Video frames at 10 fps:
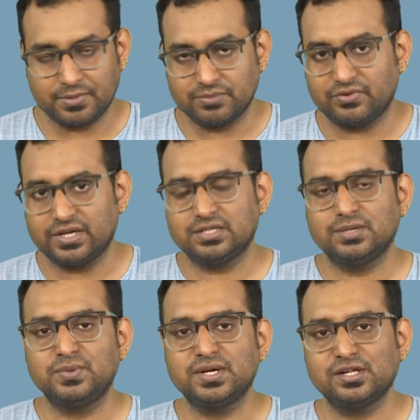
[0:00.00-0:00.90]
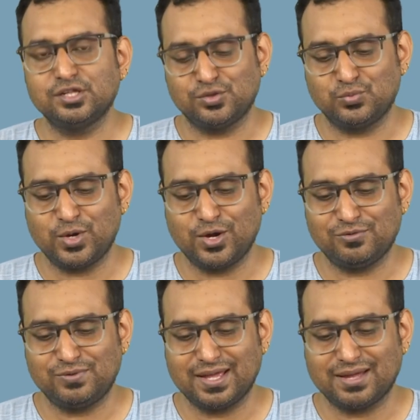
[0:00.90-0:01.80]
I mean very typical way
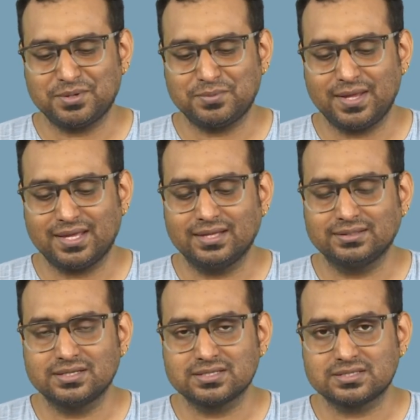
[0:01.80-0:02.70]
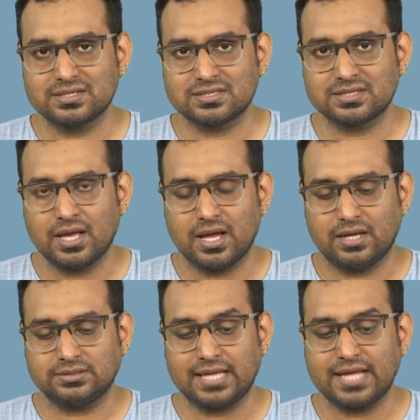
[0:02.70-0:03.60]
of like I mean making this this
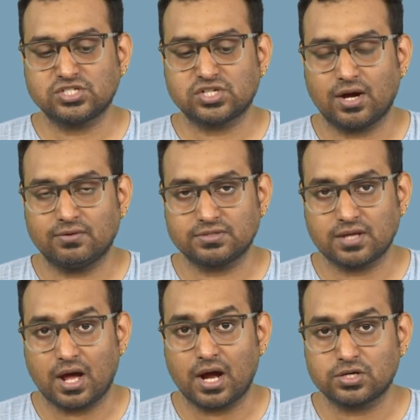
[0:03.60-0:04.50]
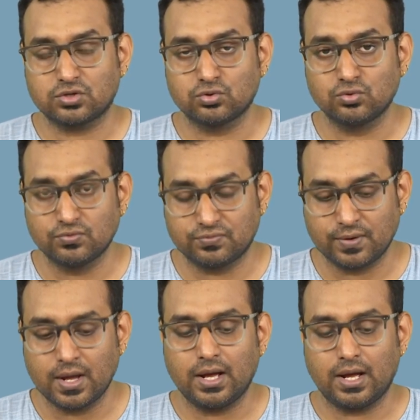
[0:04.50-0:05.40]
uh, thatched hut
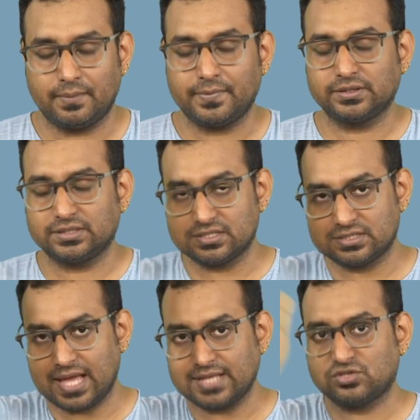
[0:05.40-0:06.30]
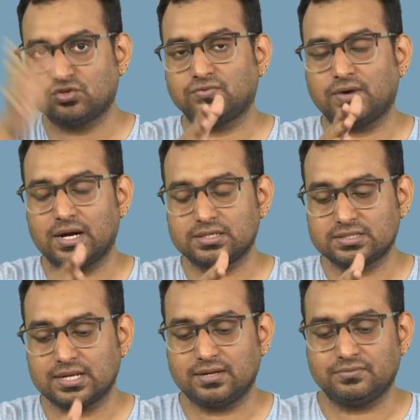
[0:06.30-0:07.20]
roof I um, mean, this thatched roof
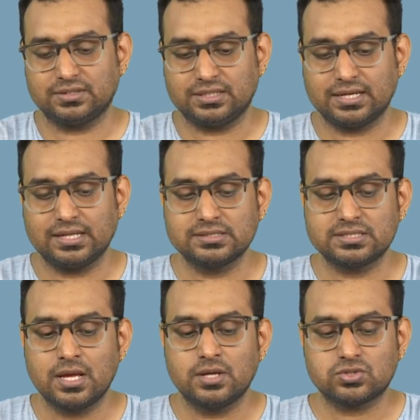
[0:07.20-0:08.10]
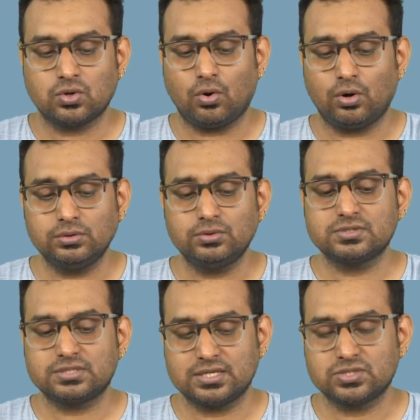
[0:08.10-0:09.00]
huts and everything else. So all
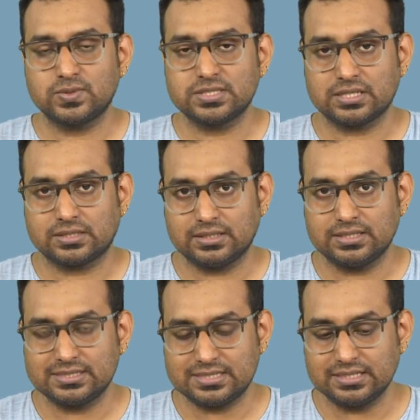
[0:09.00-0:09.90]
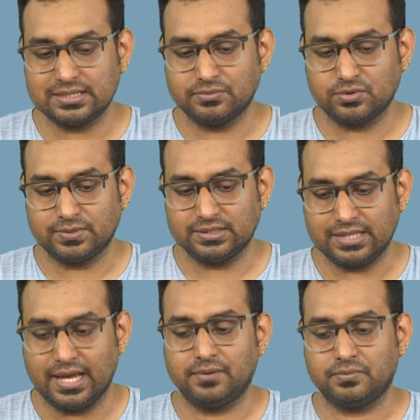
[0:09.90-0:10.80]
those things we certainly see them to be
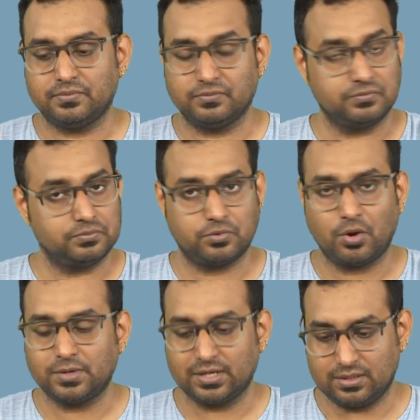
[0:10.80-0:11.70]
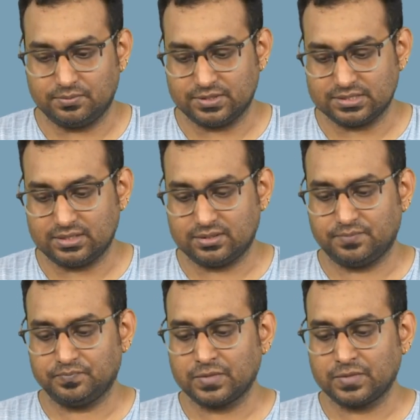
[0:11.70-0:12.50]
there prominently present.